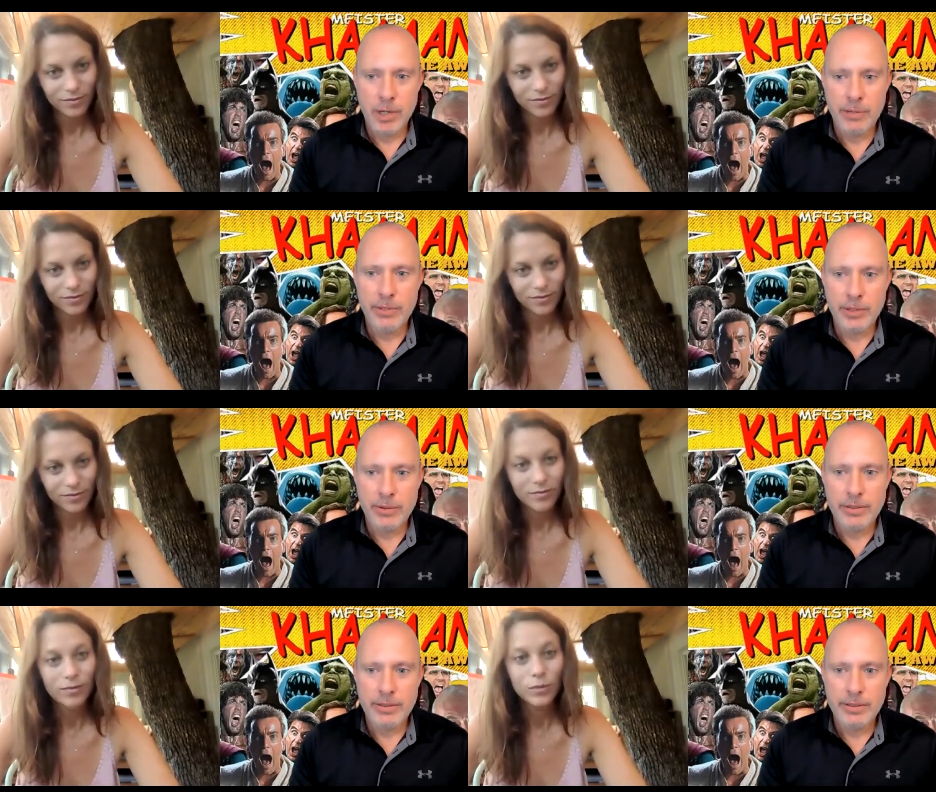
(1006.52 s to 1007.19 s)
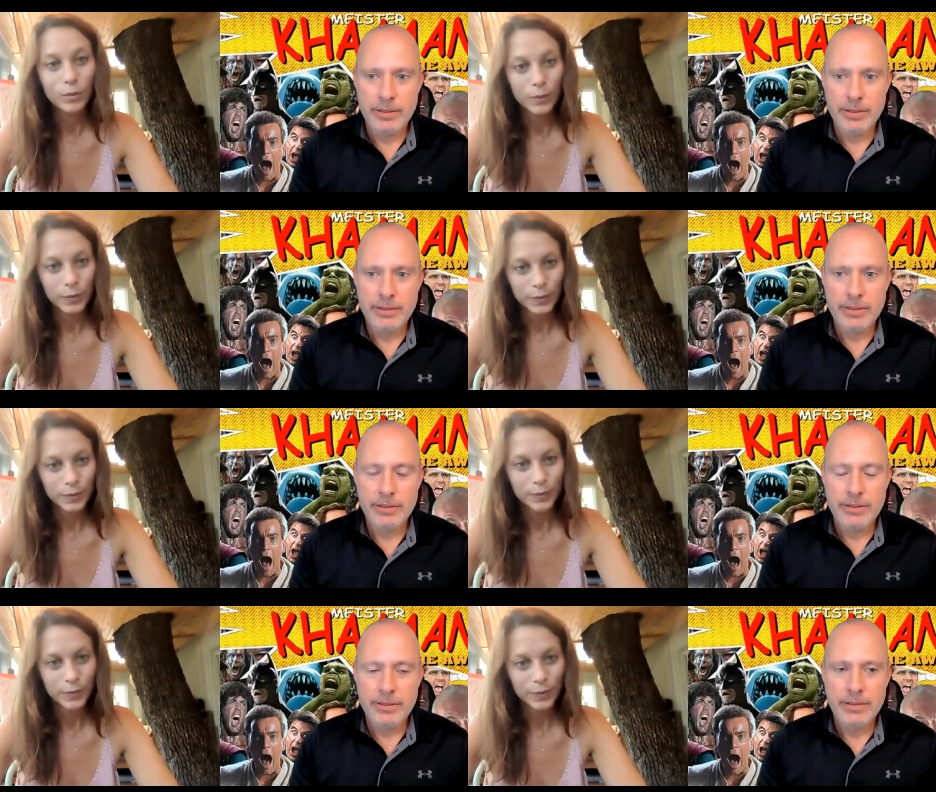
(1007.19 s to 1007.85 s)
Speaker 1: Barbara Gordon.
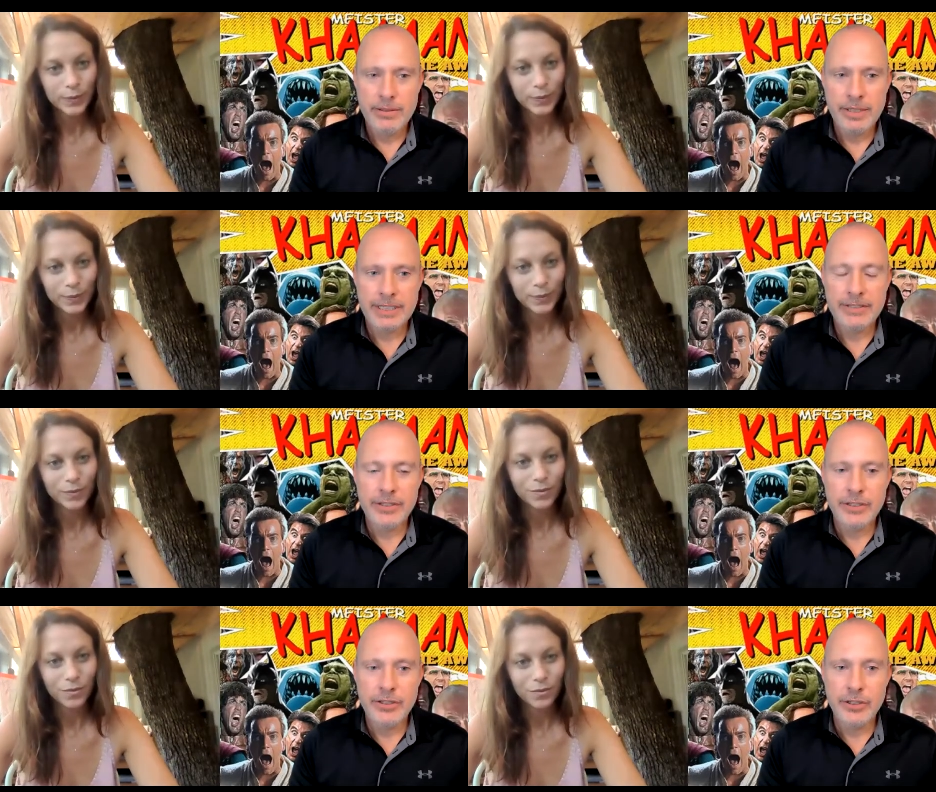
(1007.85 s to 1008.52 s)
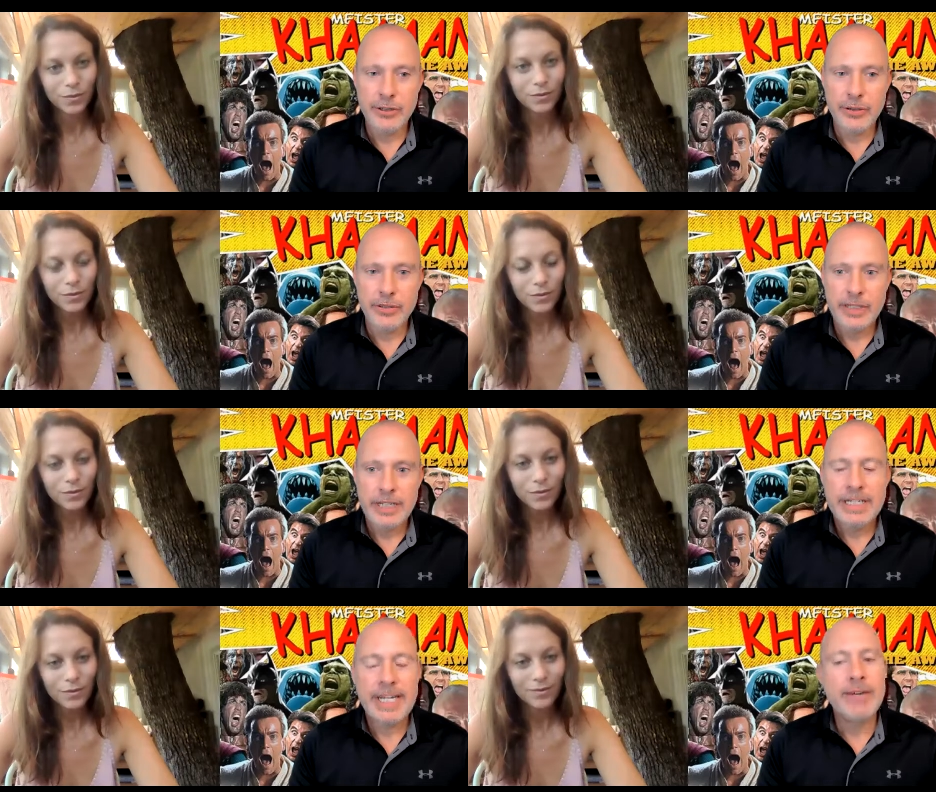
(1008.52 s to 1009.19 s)
That's the two.
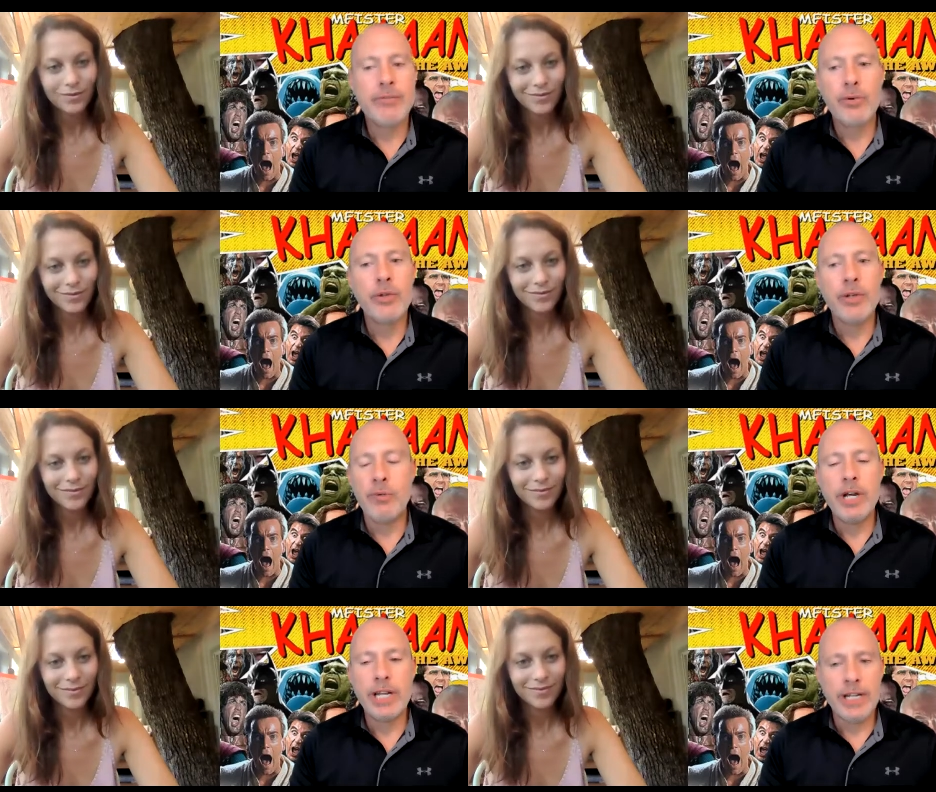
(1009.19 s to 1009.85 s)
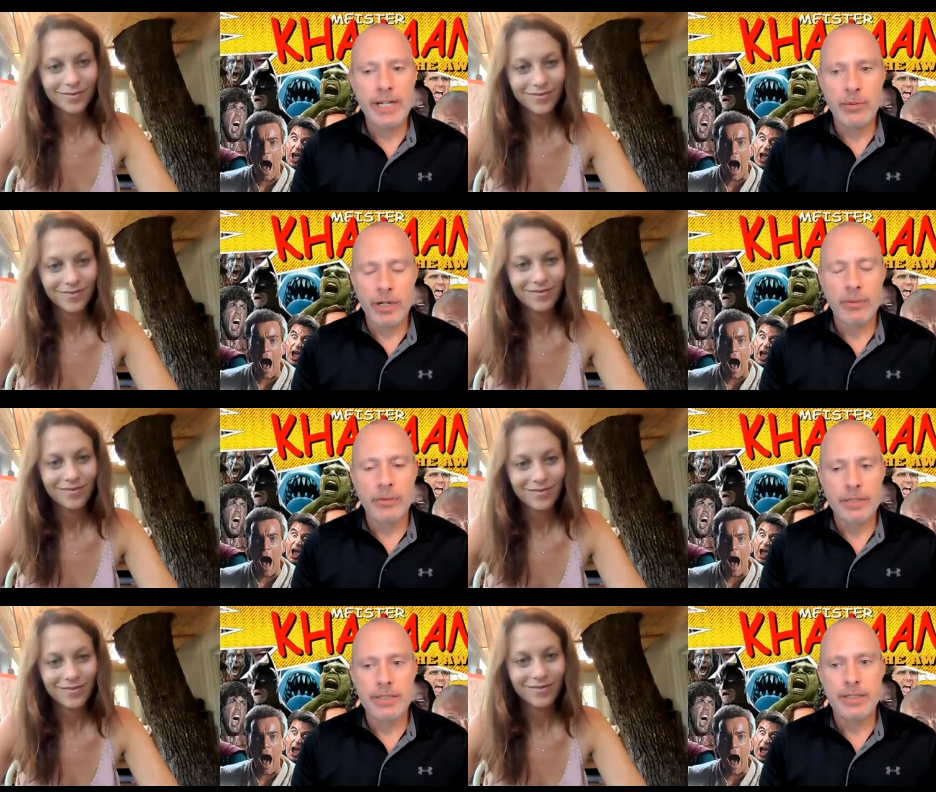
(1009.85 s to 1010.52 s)
And they haven't really went
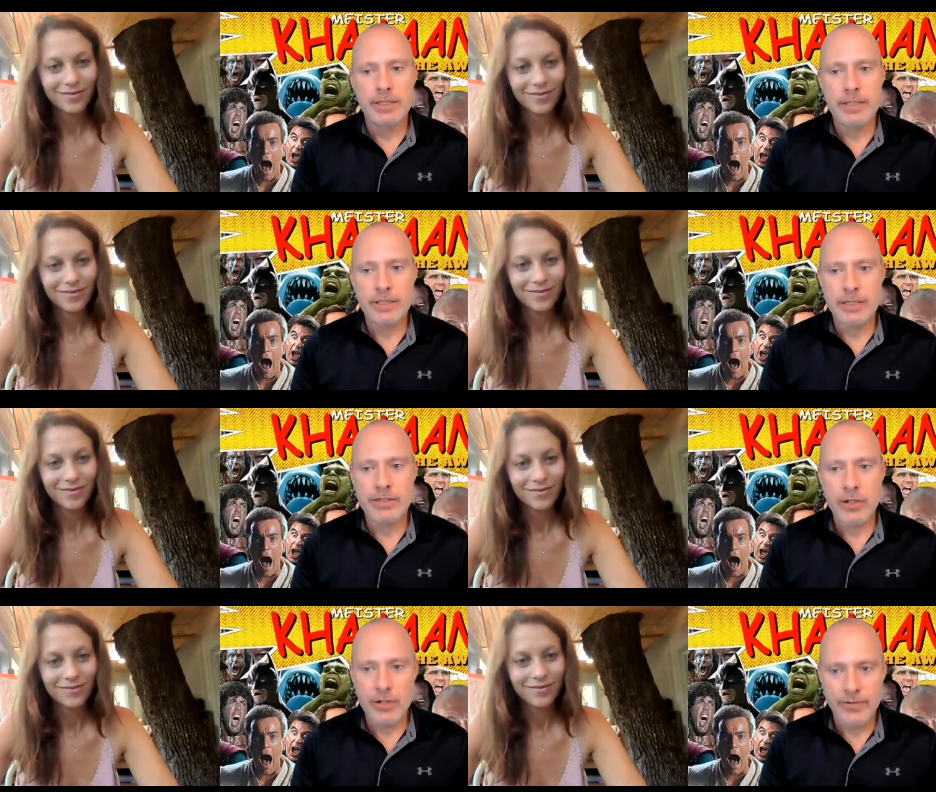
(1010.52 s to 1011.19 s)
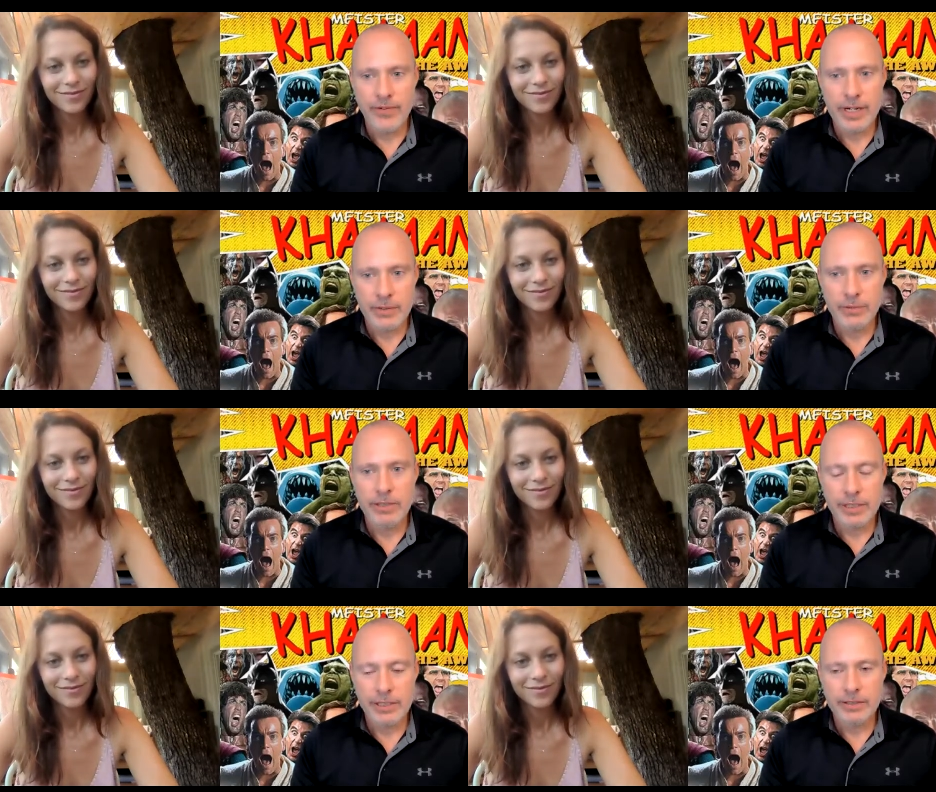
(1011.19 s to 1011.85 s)
anywhere with the the Starfire
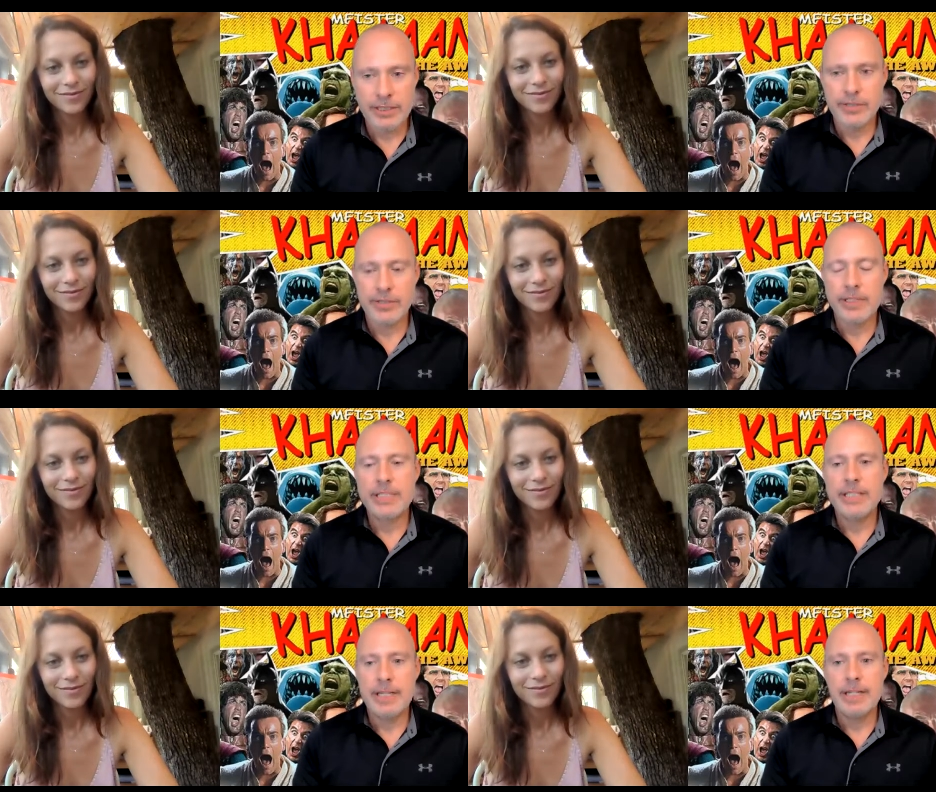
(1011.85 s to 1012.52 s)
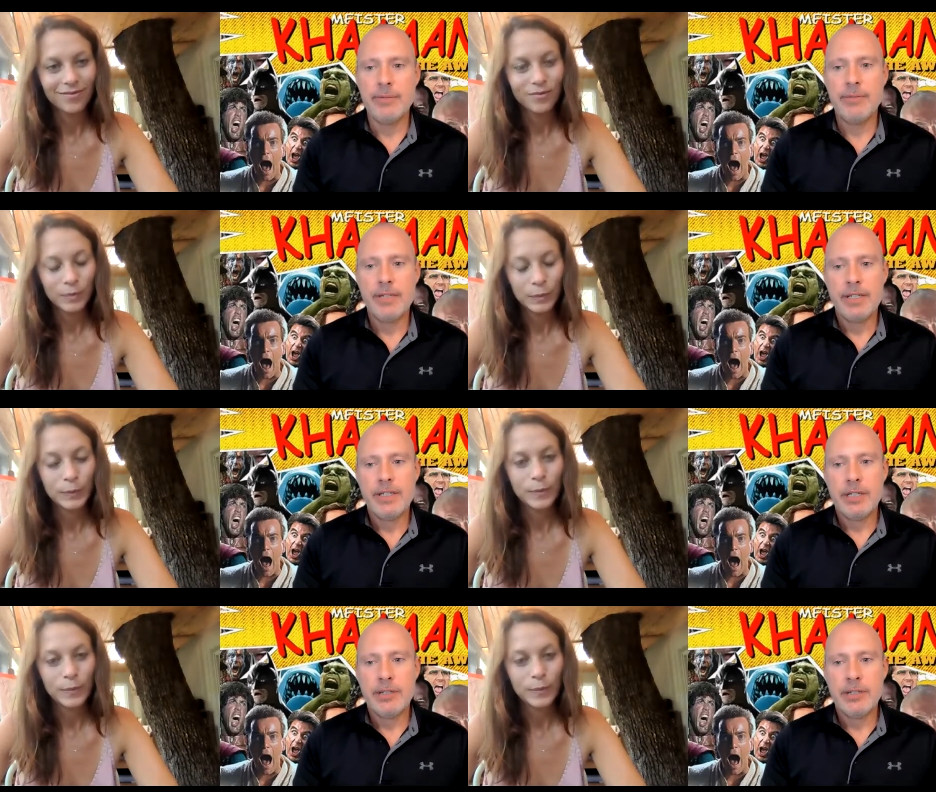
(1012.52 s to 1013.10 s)
one. You know, she's on the team,